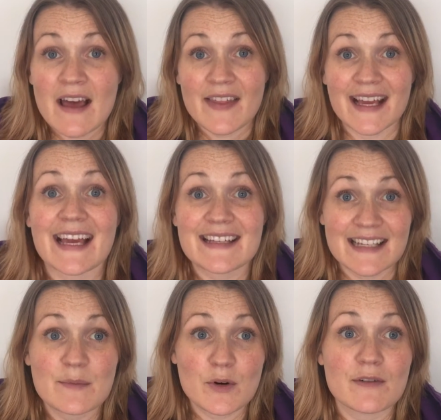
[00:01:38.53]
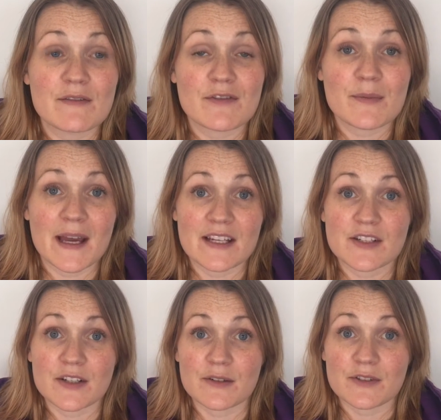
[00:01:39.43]
They're getting more
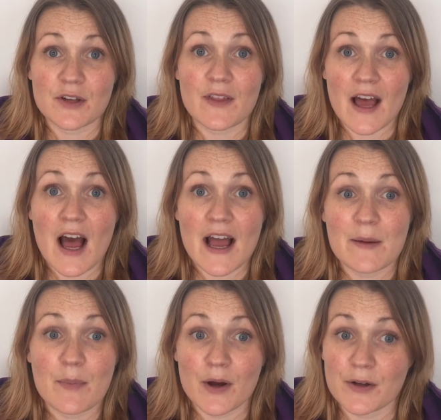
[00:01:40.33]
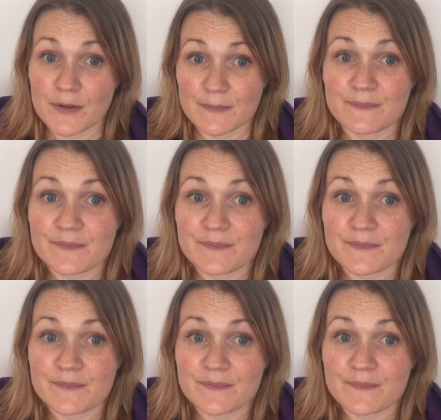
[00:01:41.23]
information, so they're hypo.